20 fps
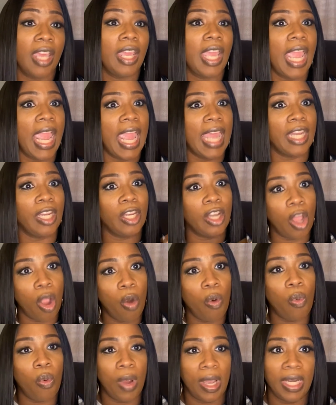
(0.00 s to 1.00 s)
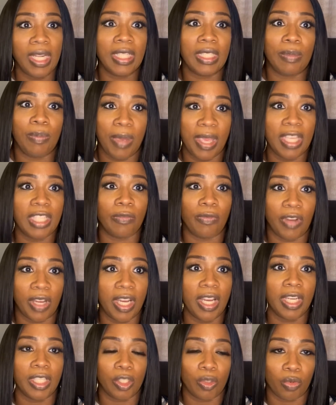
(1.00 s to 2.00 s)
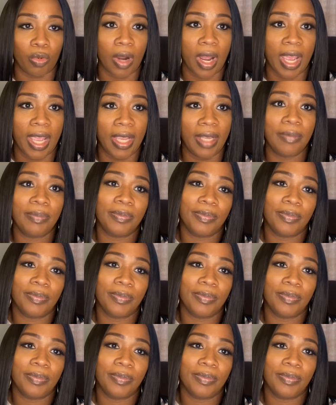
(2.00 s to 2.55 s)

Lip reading: and know what is best for us, right?